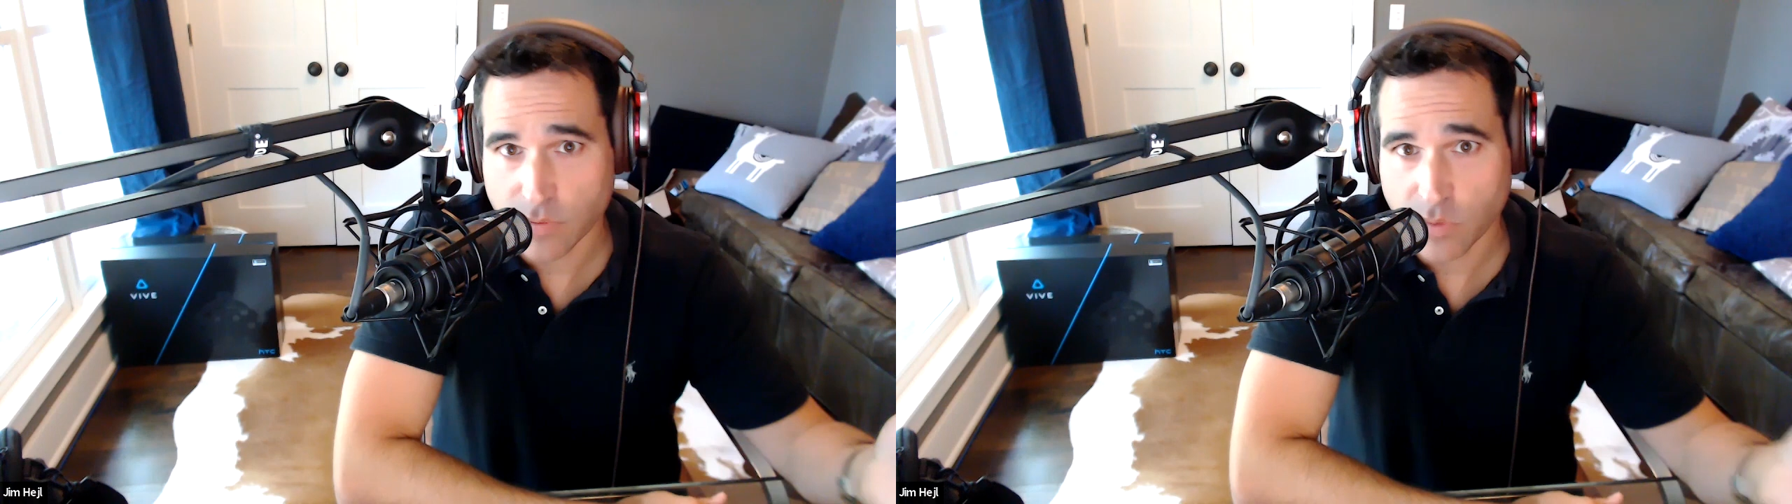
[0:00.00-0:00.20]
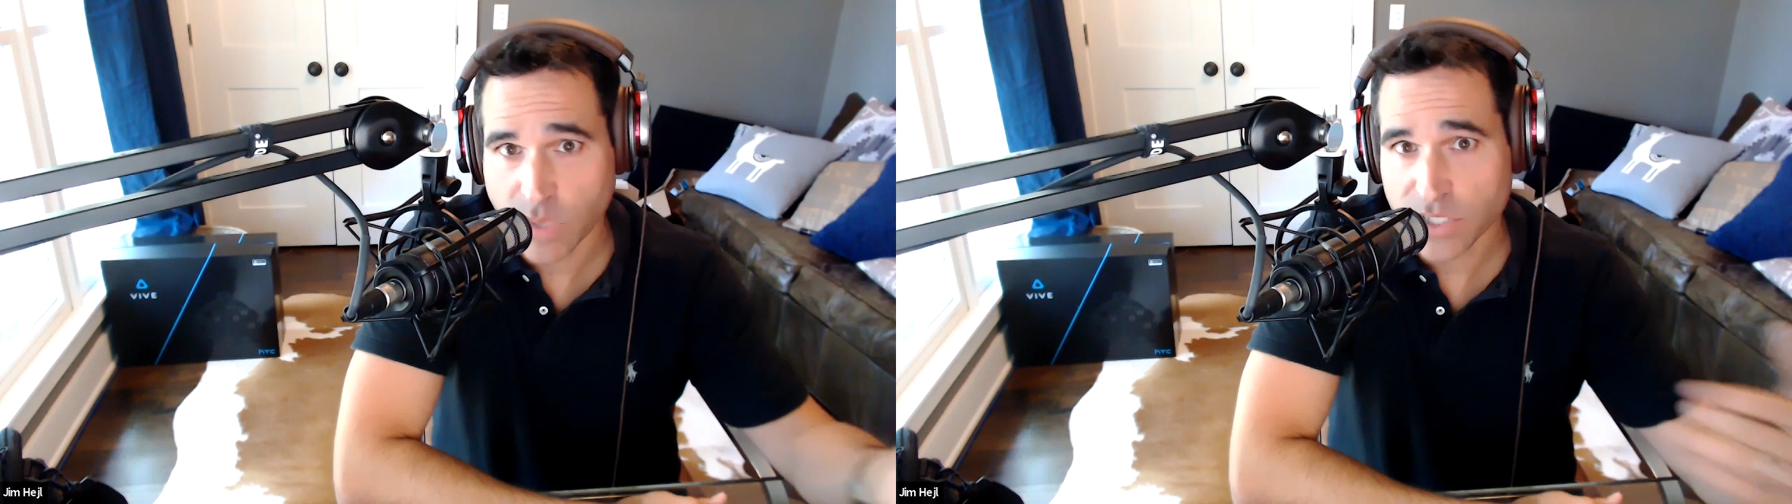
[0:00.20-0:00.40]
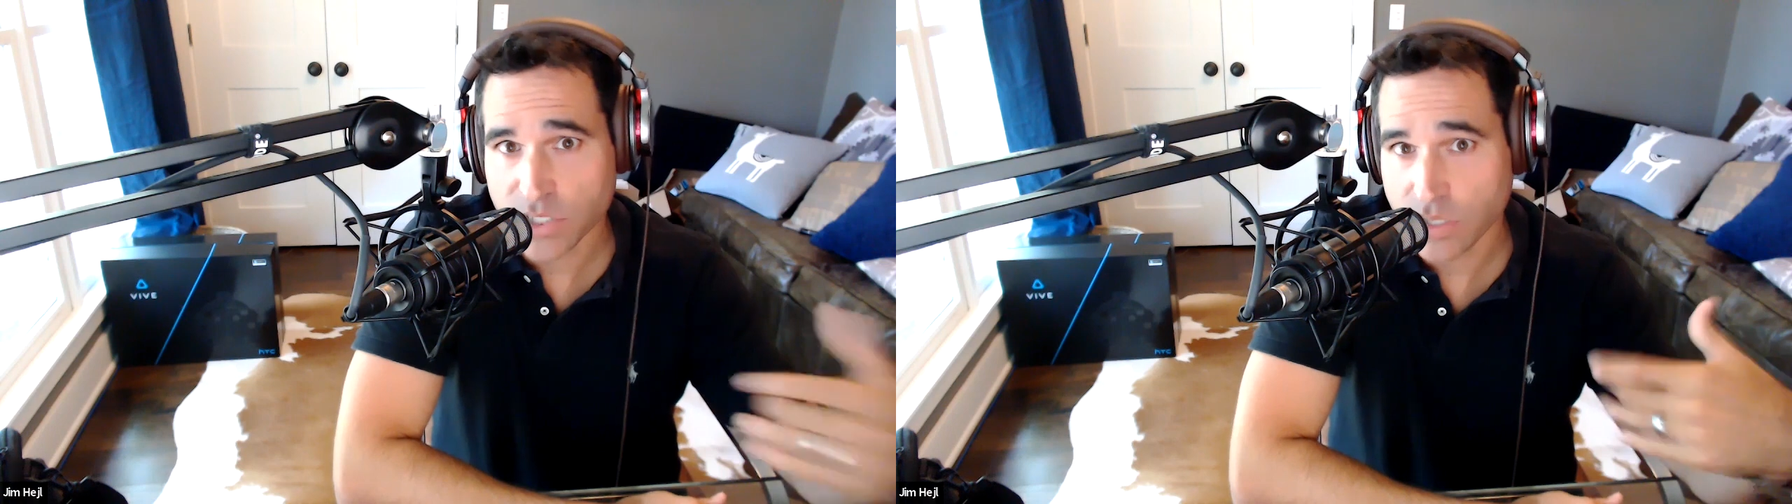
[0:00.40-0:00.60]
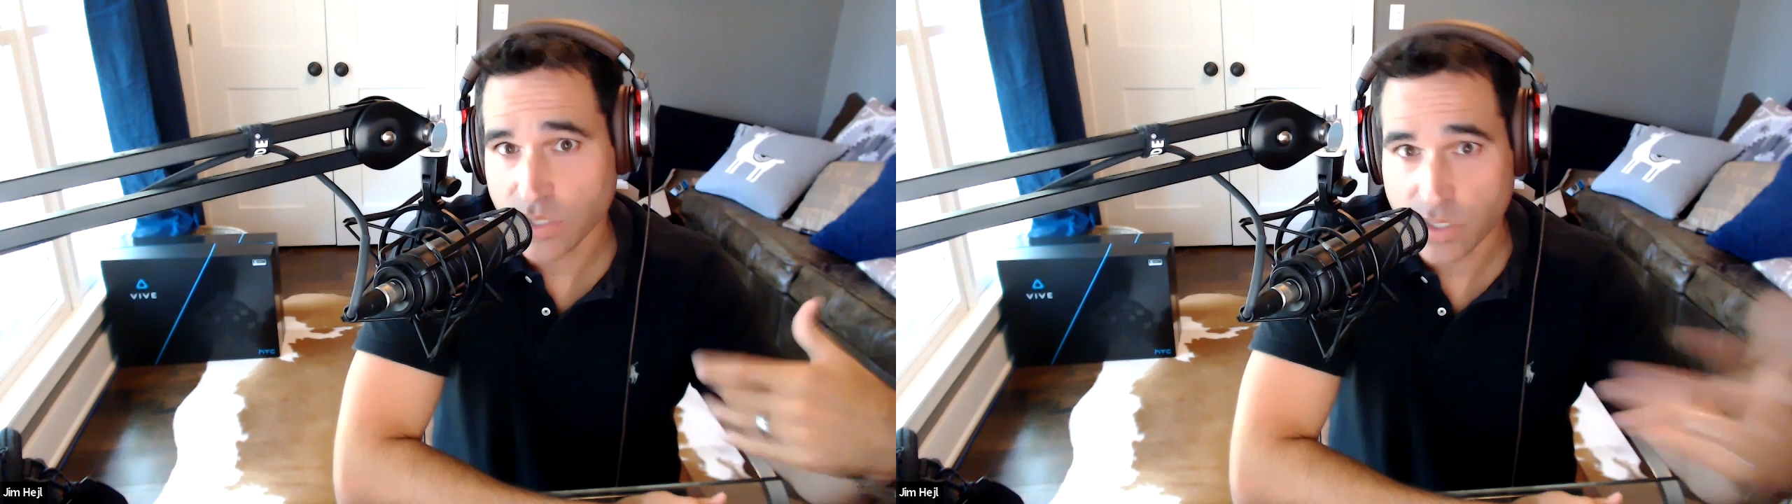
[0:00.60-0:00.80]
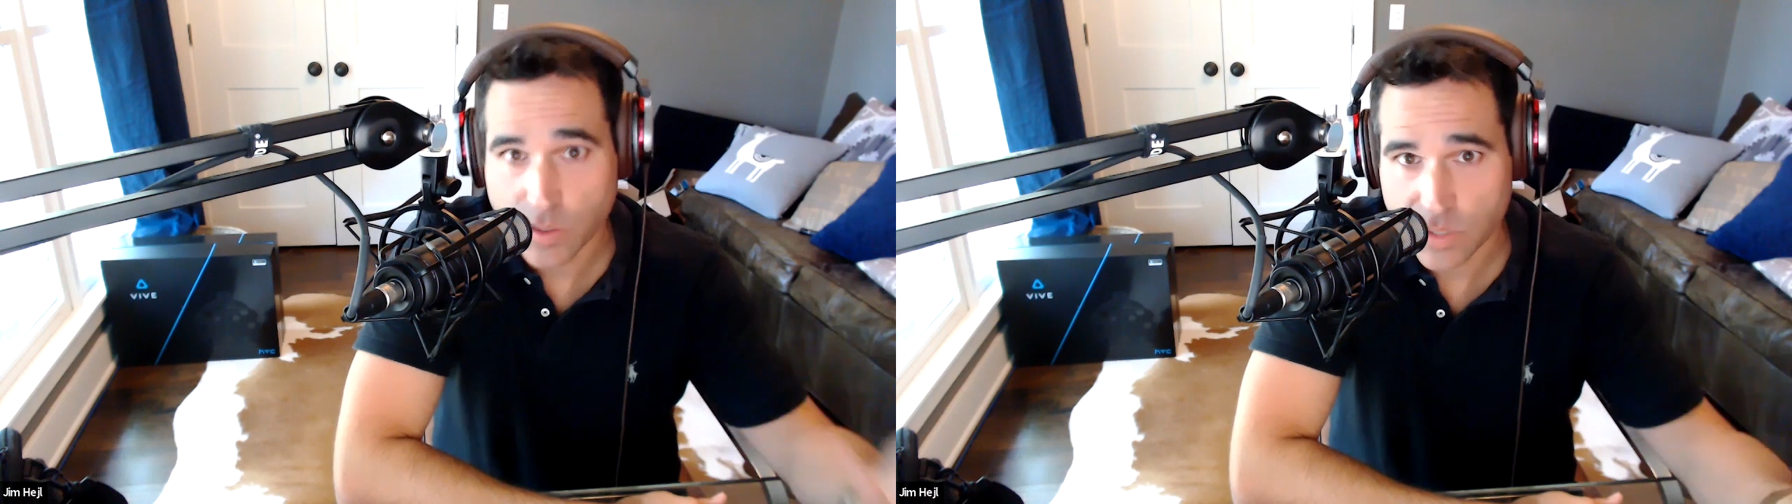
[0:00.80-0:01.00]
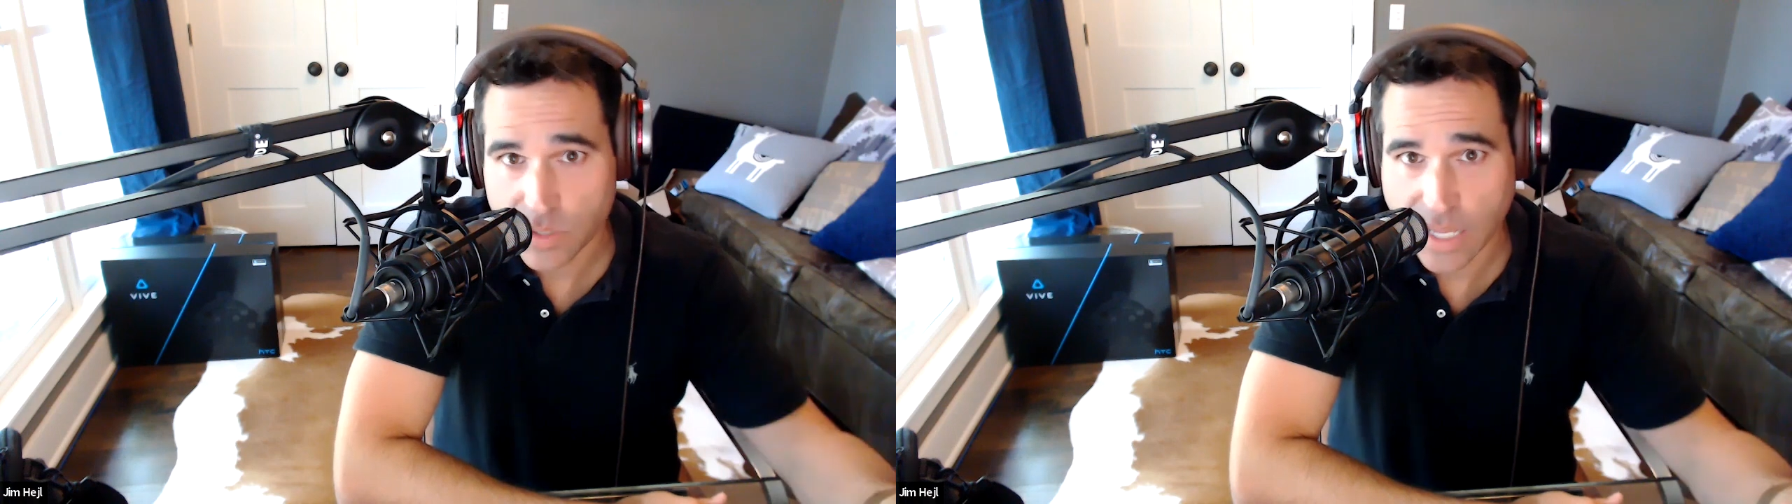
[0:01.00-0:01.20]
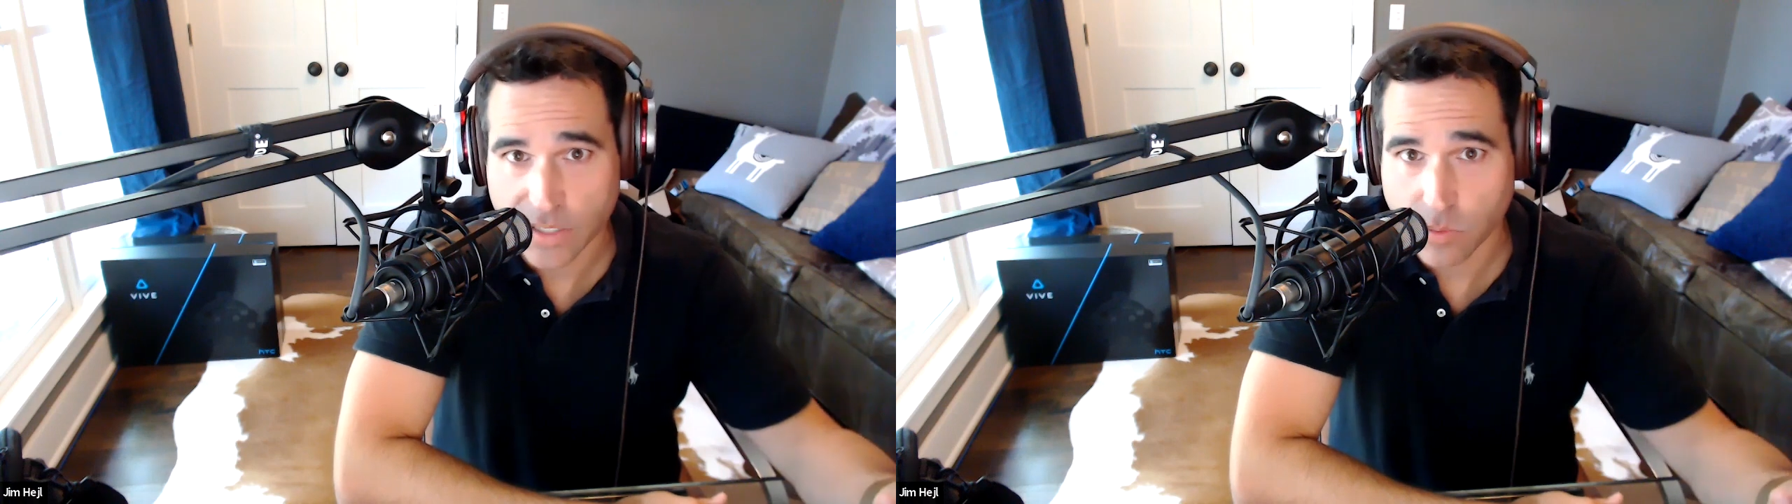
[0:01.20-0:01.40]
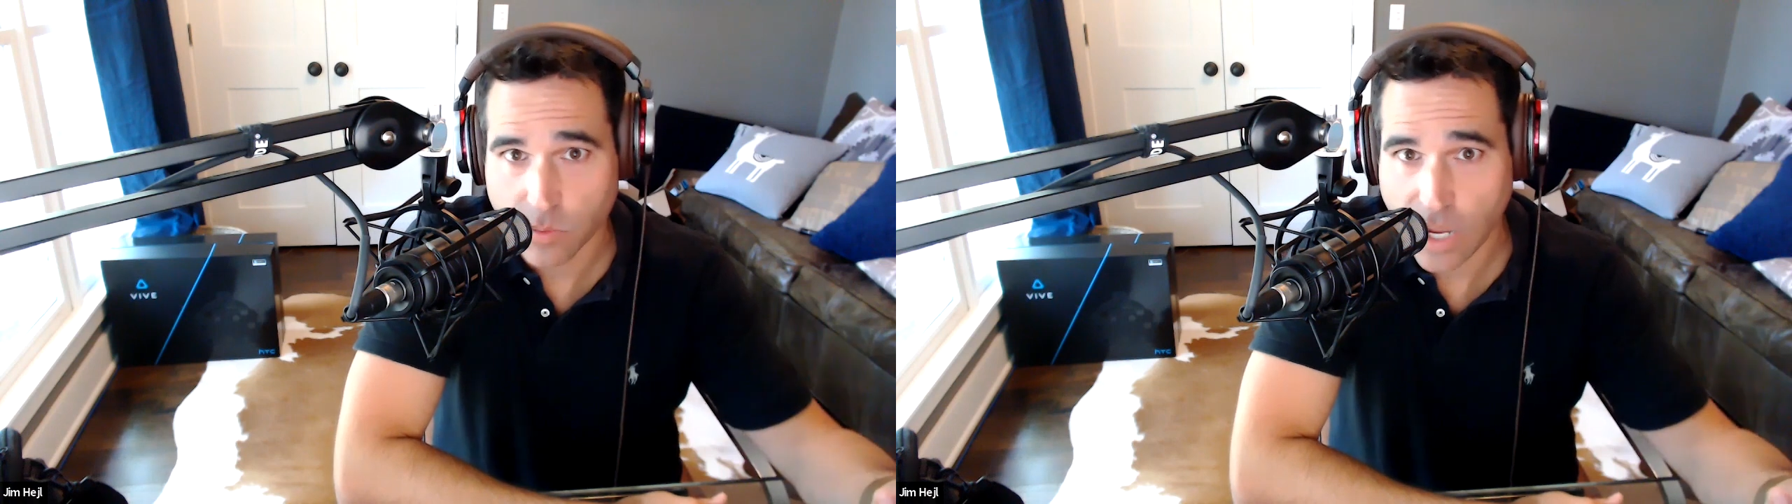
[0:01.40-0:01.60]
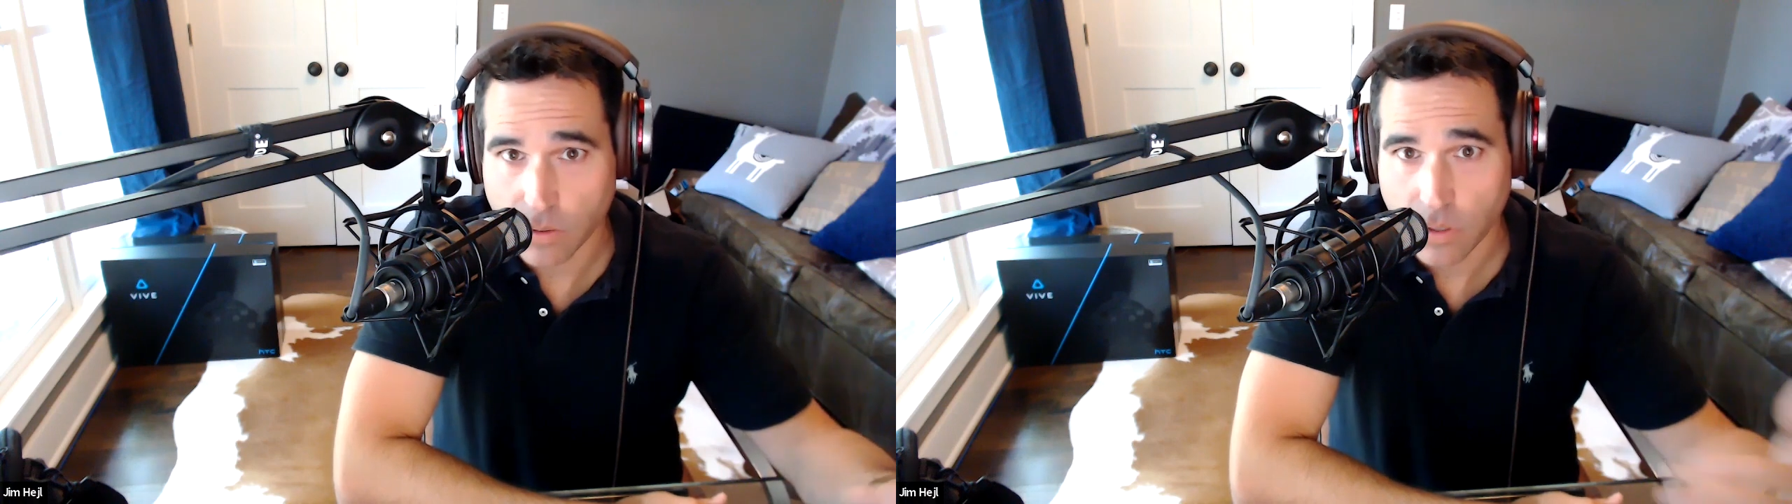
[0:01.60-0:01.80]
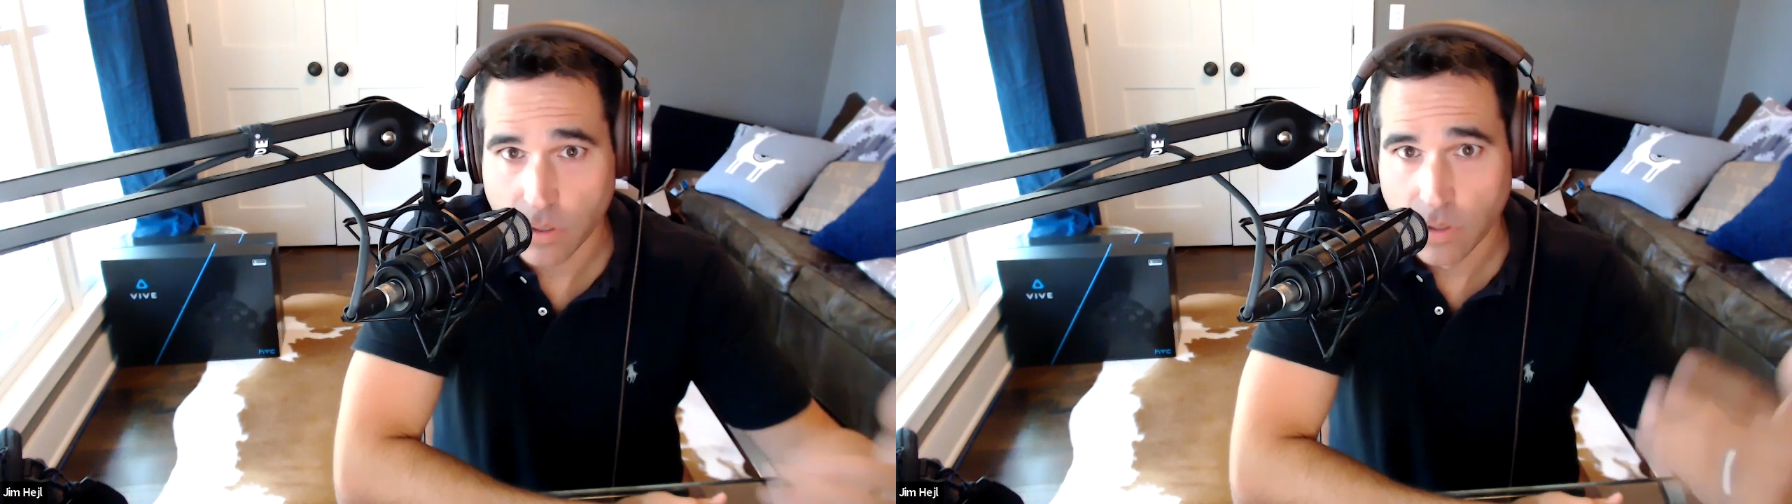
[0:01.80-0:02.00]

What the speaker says: information and used that to route